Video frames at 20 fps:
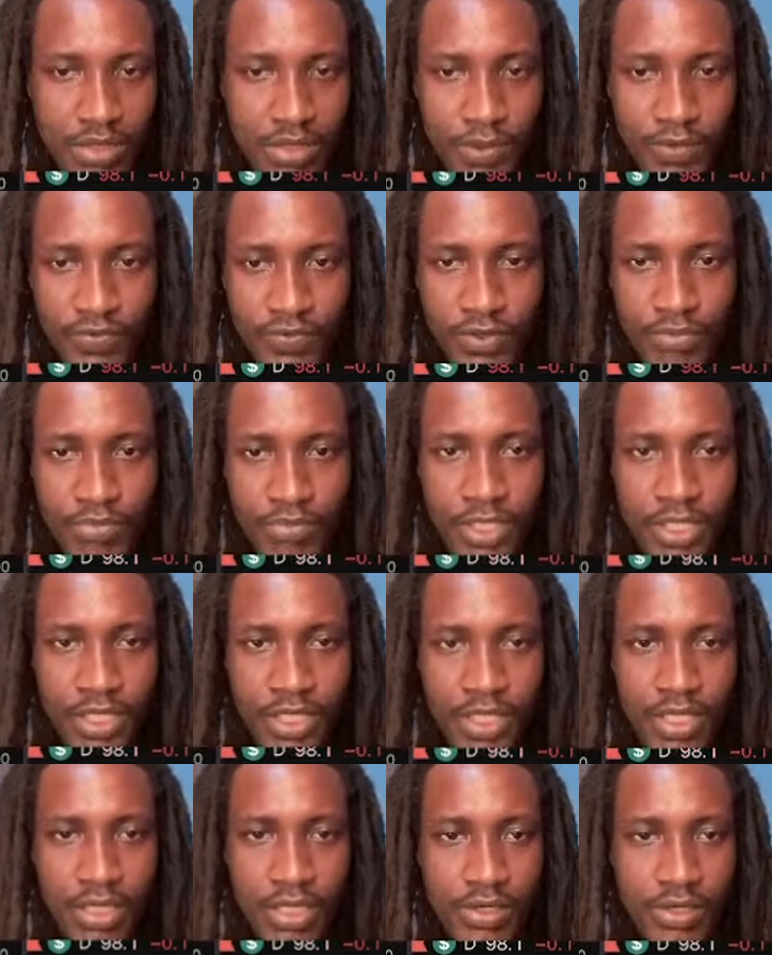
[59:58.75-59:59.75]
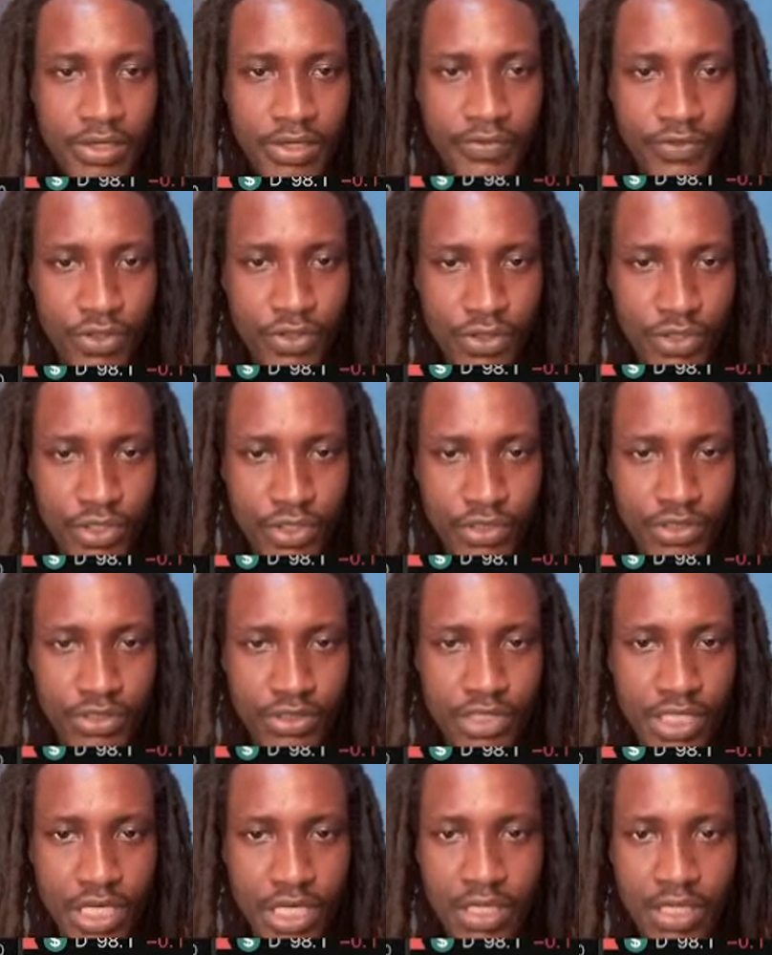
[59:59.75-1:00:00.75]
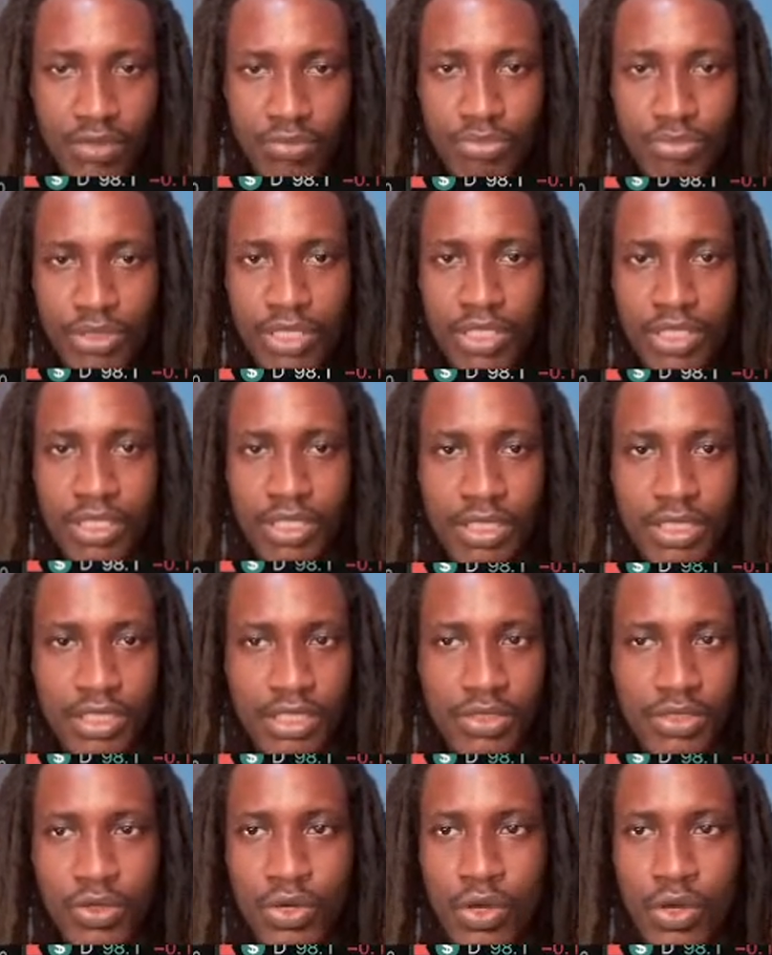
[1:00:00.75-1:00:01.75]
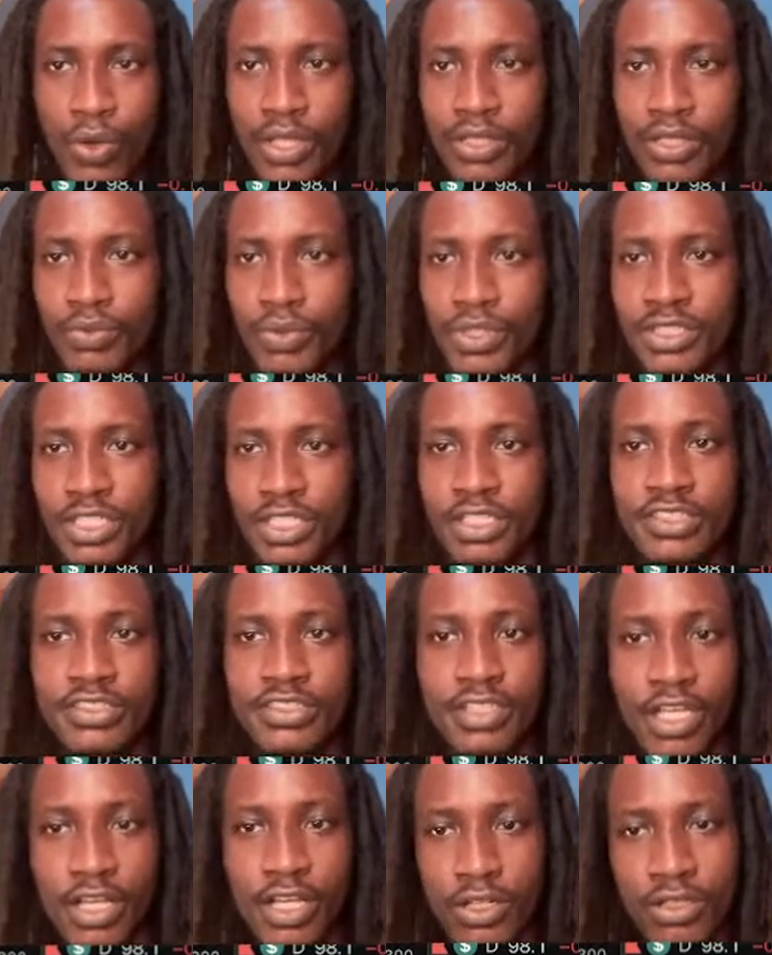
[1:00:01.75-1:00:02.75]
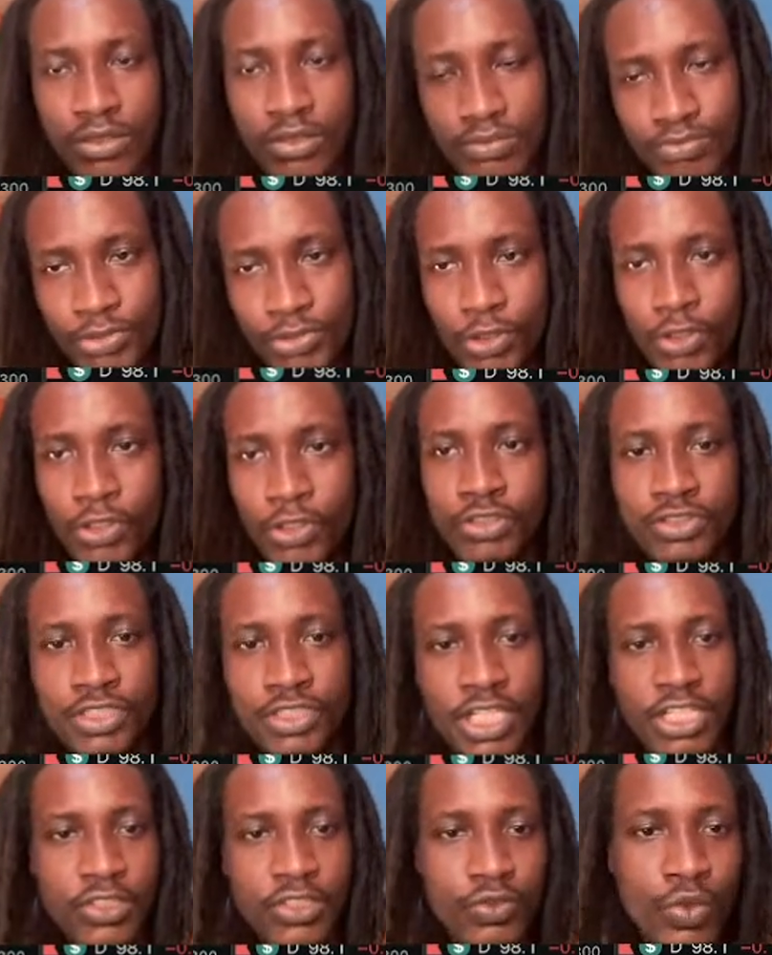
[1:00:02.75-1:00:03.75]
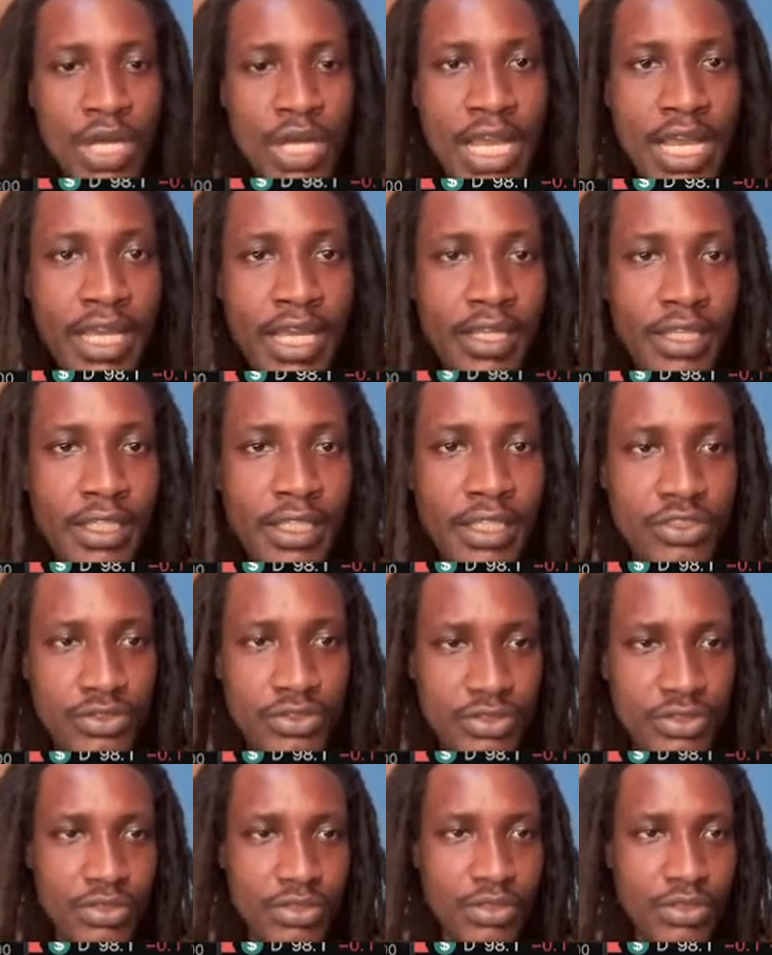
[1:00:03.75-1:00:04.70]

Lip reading: But for me, of course, I'll be going with a sell because DXY is